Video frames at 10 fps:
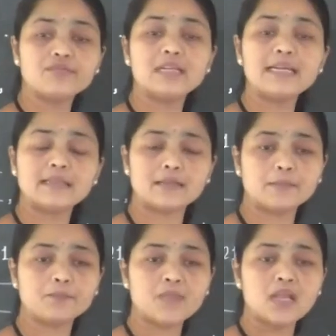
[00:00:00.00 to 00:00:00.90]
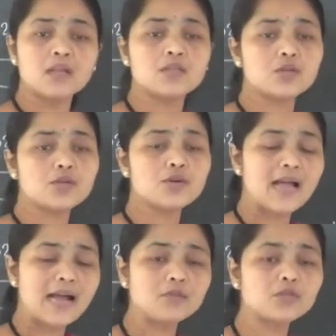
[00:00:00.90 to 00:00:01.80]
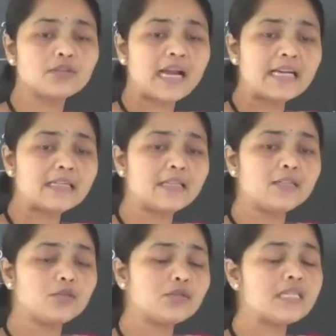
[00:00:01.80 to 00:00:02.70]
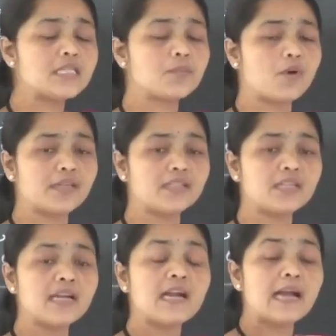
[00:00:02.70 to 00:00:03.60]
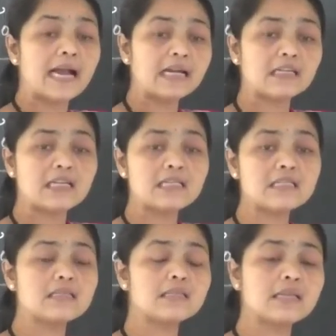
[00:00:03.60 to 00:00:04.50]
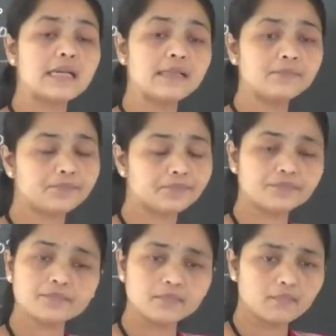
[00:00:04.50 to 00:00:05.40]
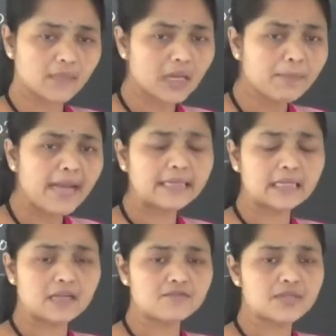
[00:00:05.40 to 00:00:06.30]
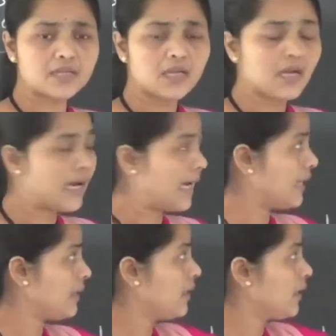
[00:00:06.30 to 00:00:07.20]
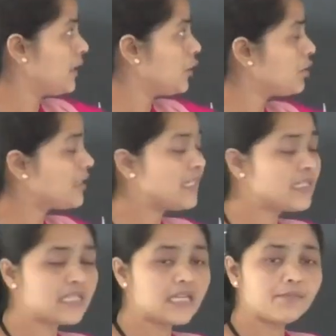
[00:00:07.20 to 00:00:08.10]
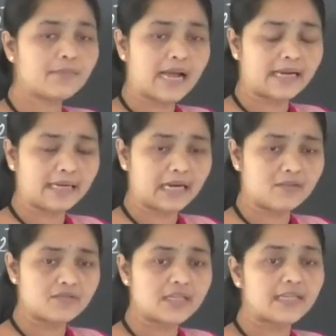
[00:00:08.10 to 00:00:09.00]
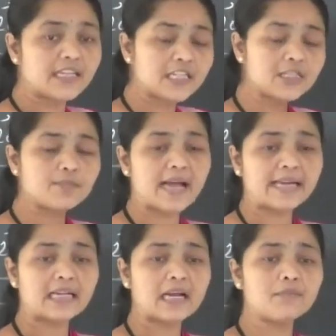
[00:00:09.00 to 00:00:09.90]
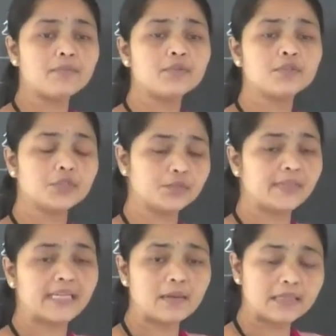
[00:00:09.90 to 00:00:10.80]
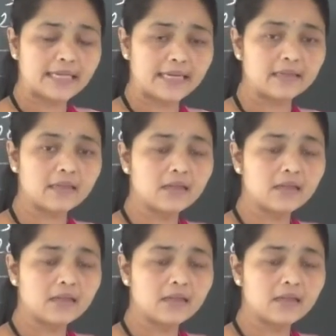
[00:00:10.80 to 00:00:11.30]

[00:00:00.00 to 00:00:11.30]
the letter. So you have to write into this point at least 3 paragraphs, and into these 3 paragraphs, each paragraph should be contain